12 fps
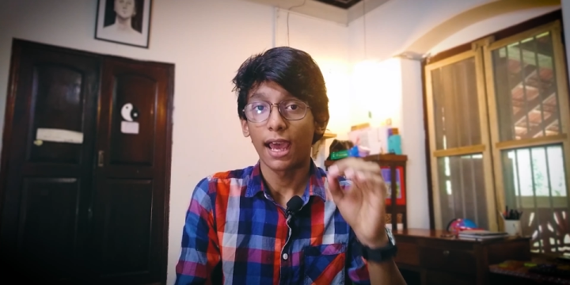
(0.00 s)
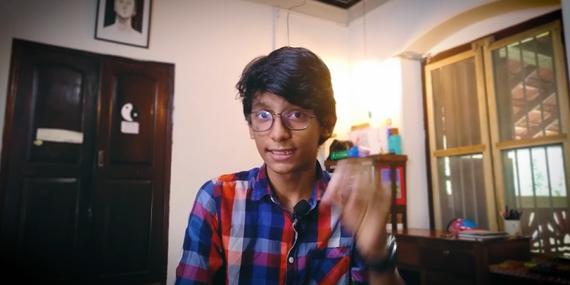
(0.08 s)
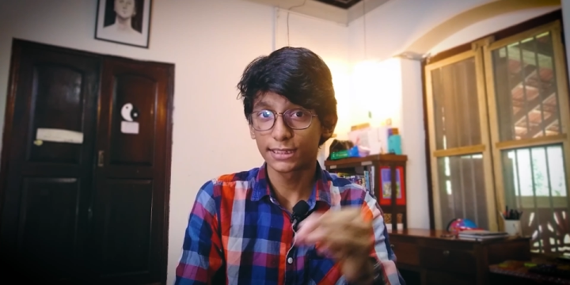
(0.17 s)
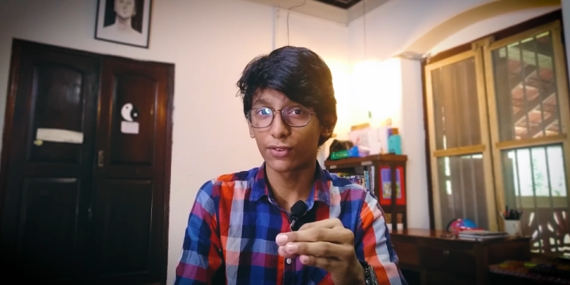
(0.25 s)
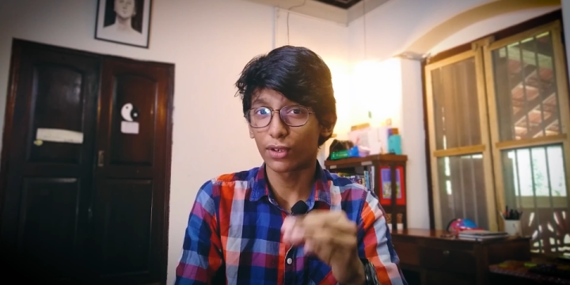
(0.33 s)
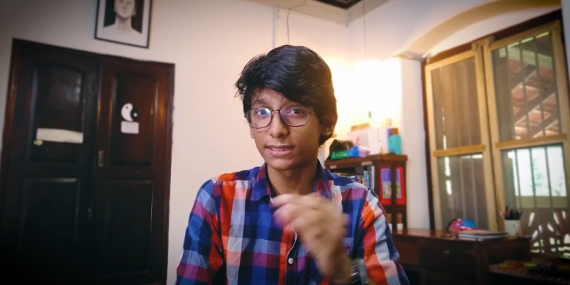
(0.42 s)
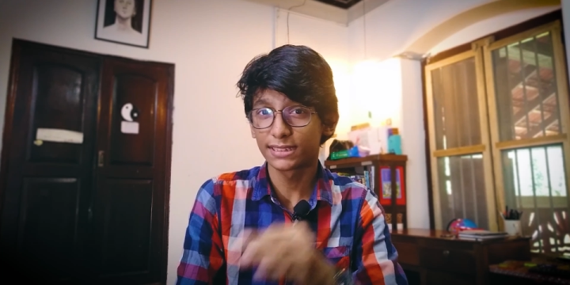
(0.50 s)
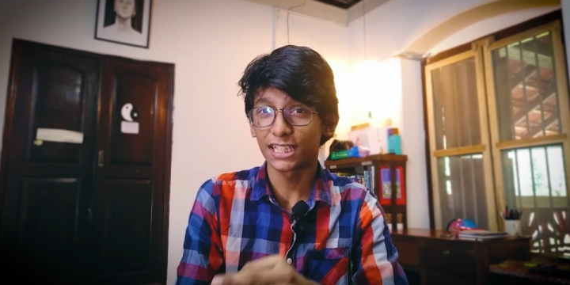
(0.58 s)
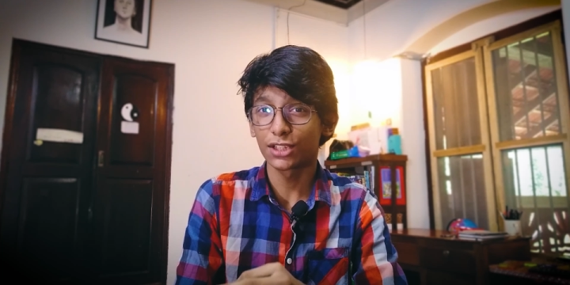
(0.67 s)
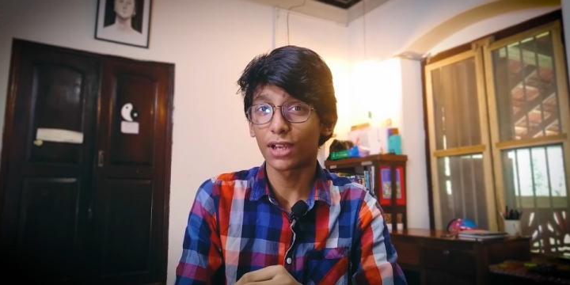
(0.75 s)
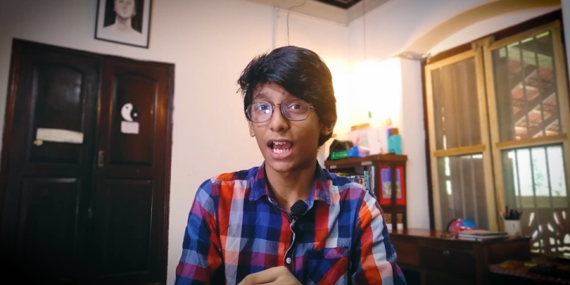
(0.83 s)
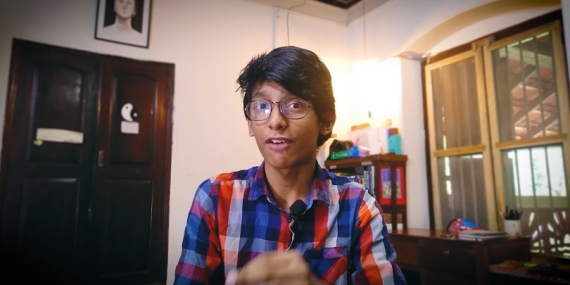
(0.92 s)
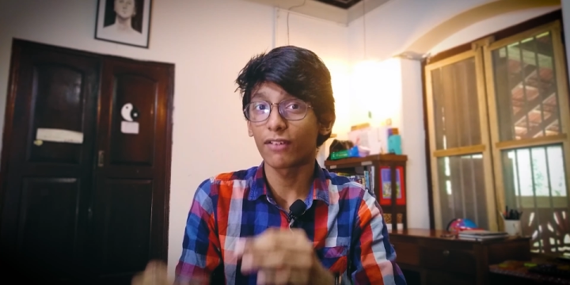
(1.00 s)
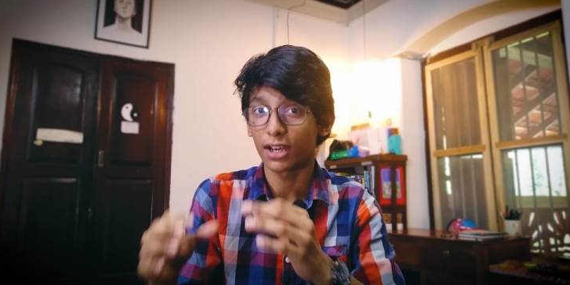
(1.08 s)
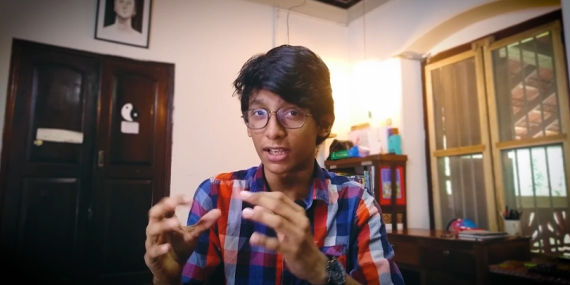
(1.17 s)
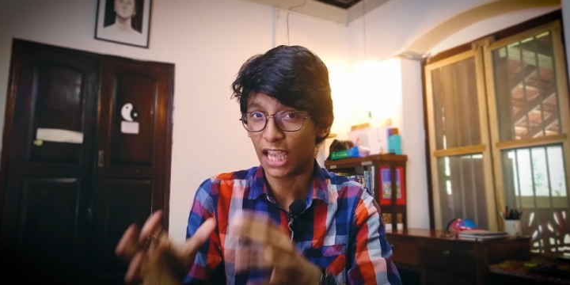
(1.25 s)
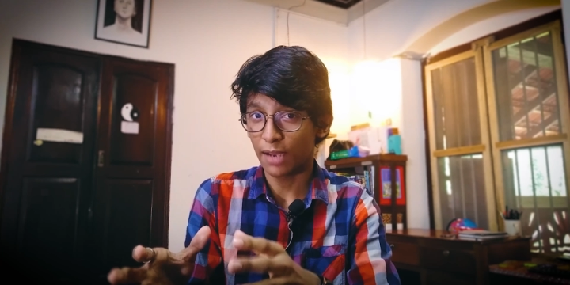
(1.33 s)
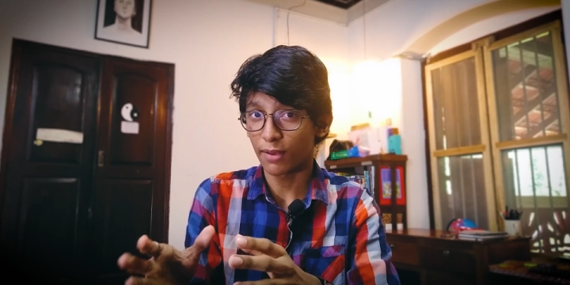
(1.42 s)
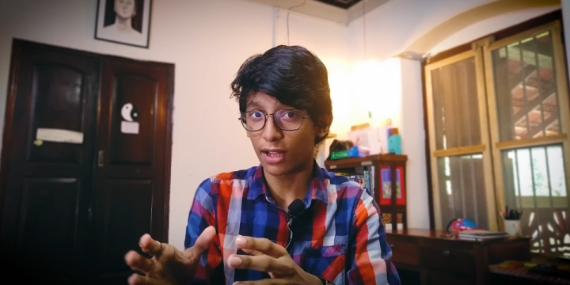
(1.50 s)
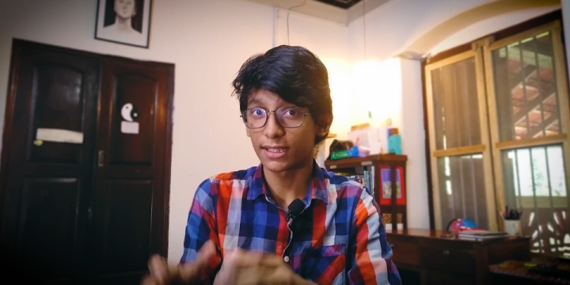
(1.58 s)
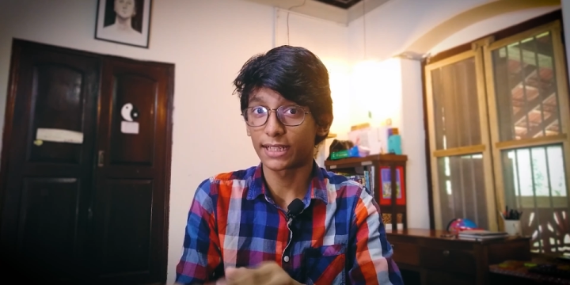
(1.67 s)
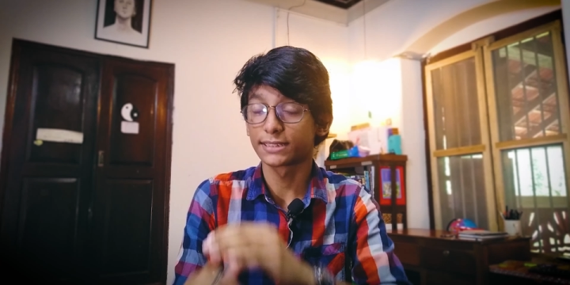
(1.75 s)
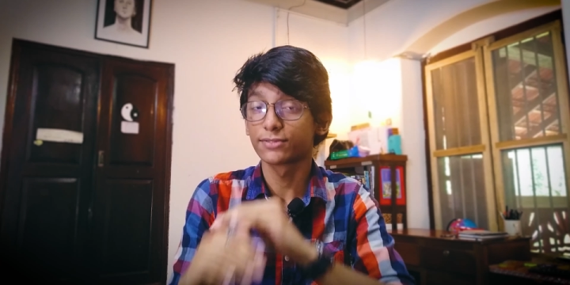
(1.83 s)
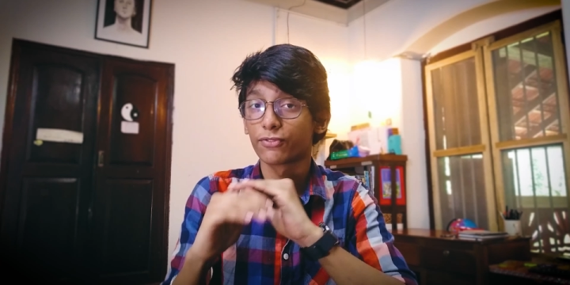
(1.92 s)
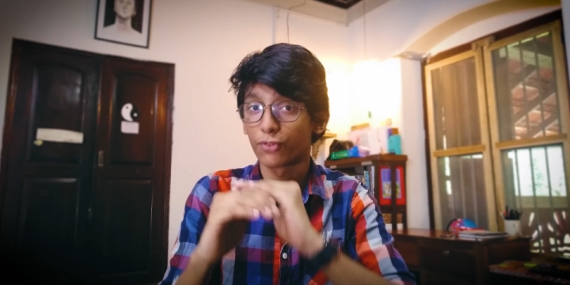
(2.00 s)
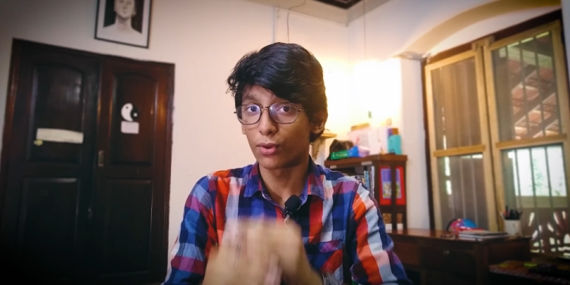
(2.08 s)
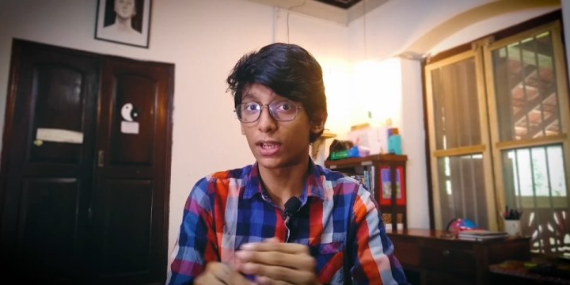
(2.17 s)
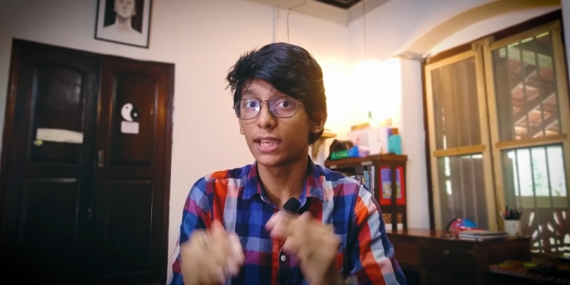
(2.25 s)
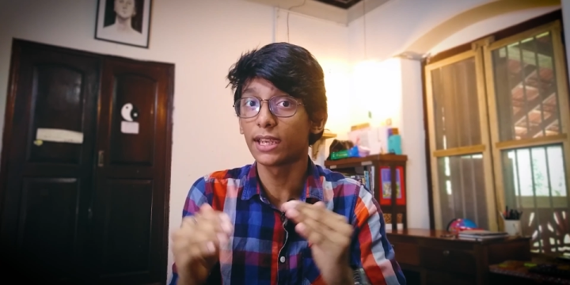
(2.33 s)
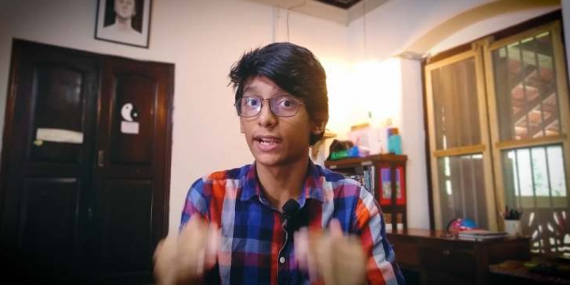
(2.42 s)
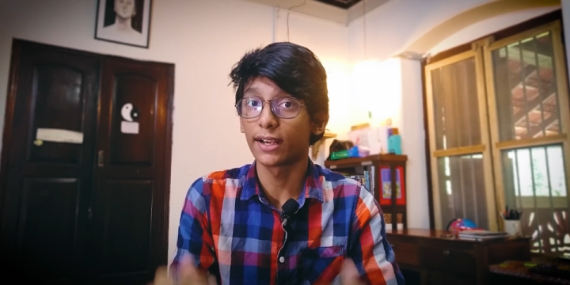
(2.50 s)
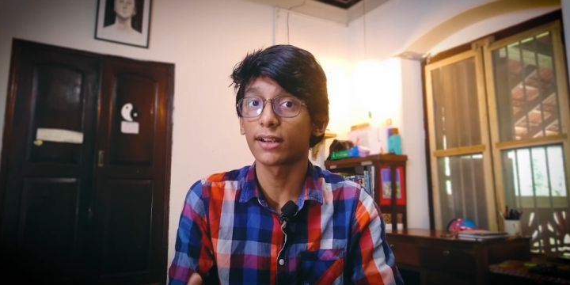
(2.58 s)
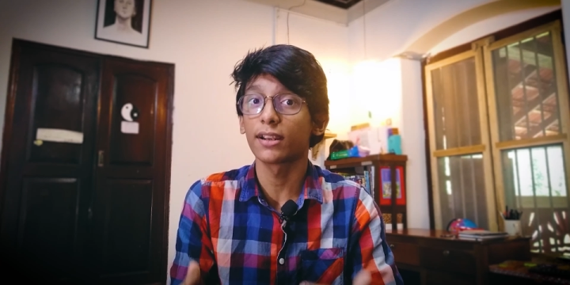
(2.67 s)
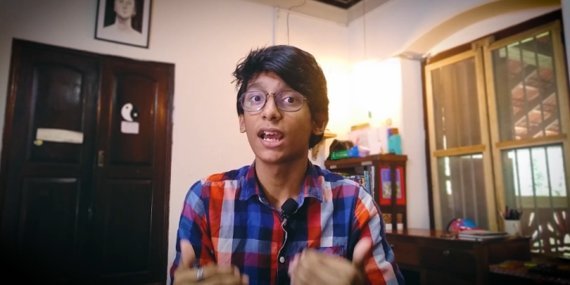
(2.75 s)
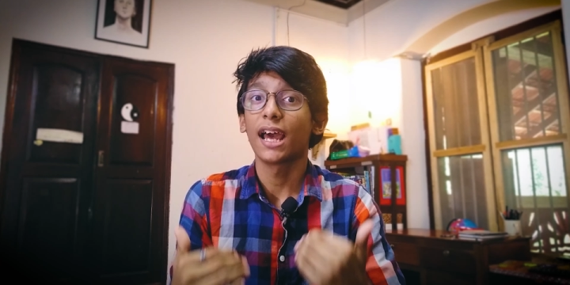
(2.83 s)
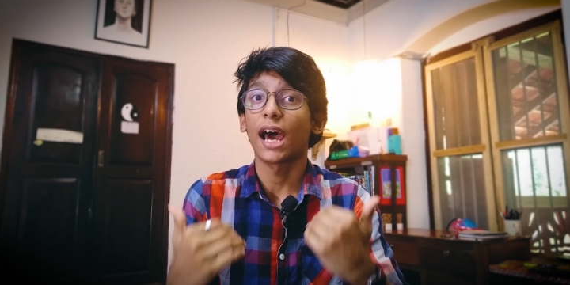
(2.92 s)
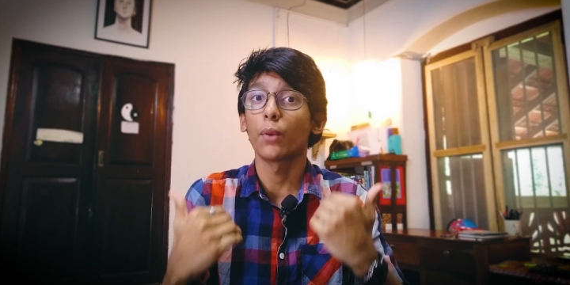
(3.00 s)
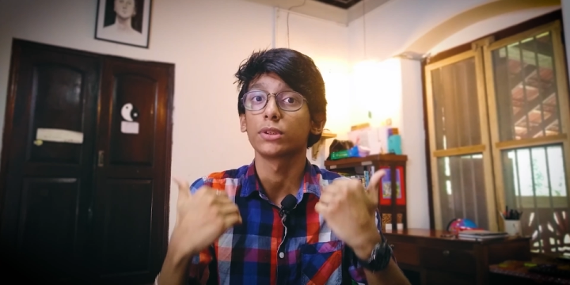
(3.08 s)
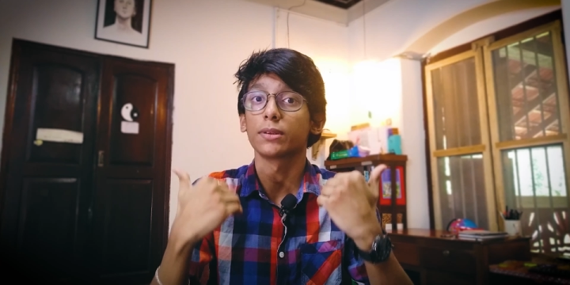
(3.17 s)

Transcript: and this phone is said to have a camera that's fully hidden